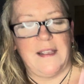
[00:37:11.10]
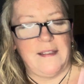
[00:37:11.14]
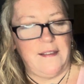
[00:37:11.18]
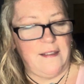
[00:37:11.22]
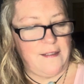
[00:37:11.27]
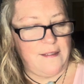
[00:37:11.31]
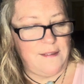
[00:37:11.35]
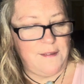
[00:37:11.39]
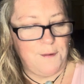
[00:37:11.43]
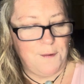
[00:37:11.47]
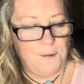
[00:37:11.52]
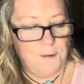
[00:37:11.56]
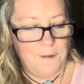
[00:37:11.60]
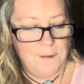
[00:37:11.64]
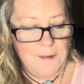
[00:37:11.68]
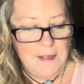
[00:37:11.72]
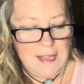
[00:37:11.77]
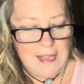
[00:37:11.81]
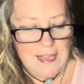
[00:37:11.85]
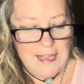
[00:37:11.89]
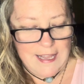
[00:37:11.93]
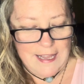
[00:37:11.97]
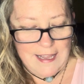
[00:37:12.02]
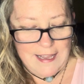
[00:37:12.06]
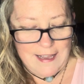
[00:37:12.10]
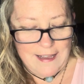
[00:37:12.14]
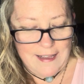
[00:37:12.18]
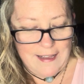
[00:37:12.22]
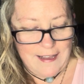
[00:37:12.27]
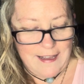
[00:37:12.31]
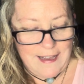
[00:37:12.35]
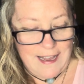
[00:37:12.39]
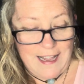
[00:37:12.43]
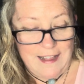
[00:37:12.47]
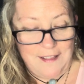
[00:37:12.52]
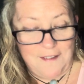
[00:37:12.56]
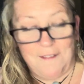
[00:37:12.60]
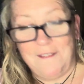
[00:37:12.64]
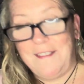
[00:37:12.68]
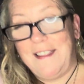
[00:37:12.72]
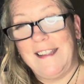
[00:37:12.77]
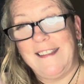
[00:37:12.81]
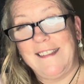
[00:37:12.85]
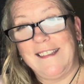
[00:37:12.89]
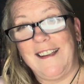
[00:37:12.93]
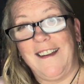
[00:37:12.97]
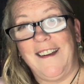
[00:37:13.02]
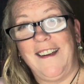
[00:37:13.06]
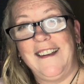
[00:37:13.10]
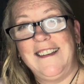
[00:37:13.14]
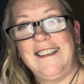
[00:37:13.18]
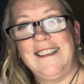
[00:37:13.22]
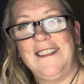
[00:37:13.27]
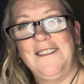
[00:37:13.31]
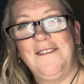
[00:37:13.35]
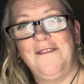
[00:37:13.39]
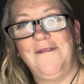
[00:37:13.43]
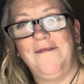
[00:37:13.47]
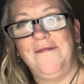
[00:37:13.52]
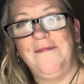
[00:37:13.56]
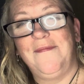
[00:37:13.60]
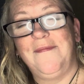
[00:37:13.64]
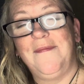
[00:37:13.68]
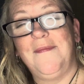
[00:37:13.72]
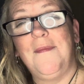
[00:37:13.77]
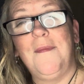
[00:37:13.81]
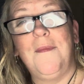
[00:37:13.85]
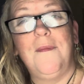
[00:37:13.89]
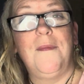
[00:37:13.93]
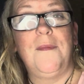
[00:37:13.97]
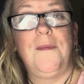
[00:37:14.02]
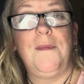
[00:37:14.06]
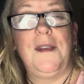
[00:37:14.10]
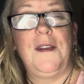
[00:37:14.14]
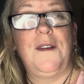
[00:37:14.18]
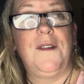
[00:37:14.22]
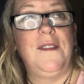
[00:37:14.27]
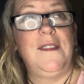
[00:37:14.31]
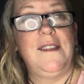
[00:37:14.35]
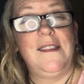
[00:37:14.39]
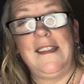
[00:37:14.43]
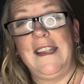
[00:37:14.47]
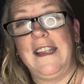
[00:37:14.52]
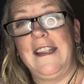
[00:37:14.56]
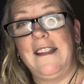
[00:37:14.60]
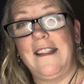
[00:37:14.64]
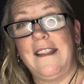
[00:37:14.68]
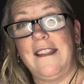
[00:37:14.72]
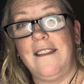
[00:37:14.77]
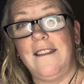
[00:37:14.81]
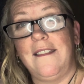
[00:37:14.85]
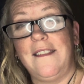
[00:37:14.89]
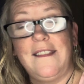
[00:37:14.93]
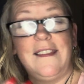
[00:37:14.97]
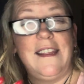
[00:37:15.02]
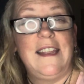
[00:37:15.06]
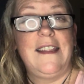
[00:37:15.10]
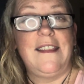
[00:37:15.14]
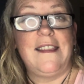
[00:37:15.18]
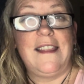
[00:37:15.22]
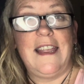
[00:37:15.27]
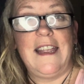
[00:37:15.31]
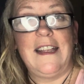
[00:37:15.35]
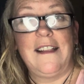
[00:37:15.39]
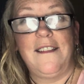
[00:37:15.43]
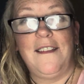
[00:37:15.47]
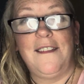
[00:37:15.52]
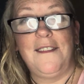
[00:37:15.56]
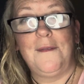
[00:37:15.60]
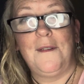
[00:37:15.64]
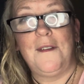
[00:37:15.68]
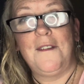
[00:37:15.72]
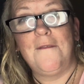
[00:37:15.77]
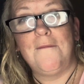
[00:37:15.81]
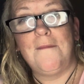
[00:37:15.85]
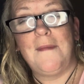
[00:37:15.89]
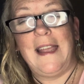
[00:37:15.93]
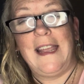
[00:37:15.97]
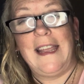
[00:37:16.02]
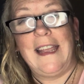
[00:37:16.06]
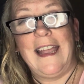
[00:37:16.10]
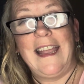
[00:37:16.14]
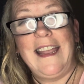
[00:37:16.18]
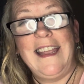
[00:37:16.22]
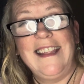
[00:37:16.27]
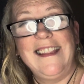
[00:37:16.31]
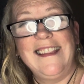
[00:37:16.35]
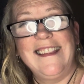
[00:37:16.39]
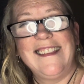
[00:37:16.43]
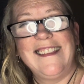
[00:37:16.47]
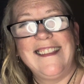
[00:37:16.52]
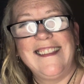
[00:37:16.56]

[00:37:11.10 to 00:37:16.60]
So I love this card, because Saint Thecla is one of my guides.